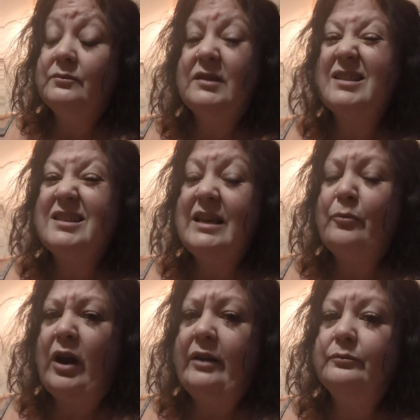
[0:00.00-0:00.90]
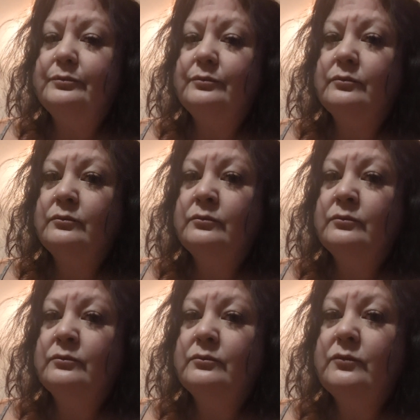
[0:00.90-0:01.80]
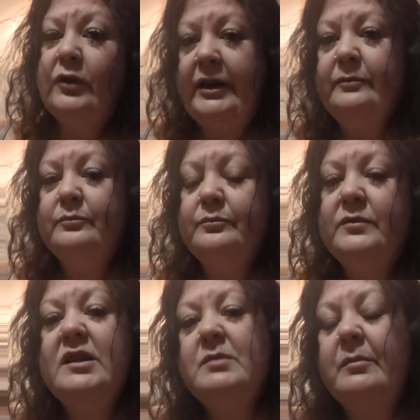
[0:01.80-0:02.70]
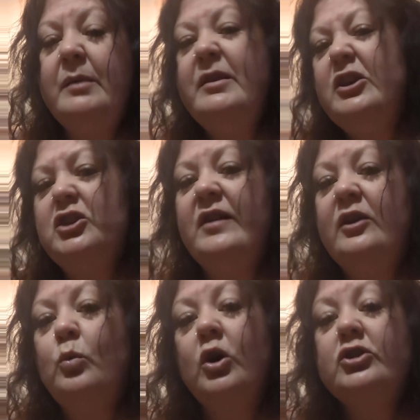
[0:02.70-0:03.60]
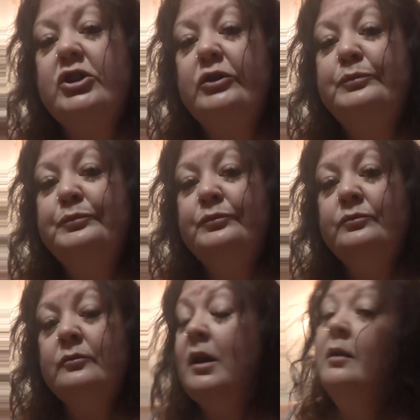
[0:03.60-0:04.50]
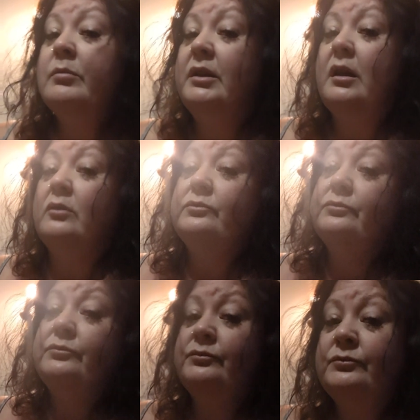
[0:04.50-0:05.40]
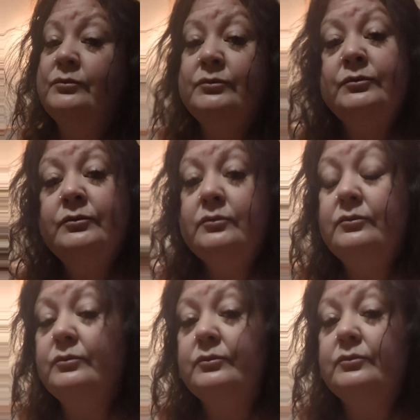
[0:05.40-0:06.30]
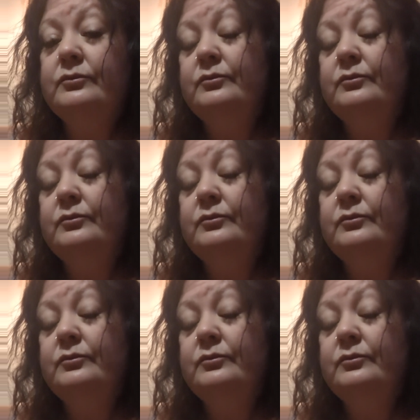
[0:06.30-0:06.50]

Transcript: Doesn't seem right. Right? Seems like maybe they should have had to work too. But no. Mm-mm.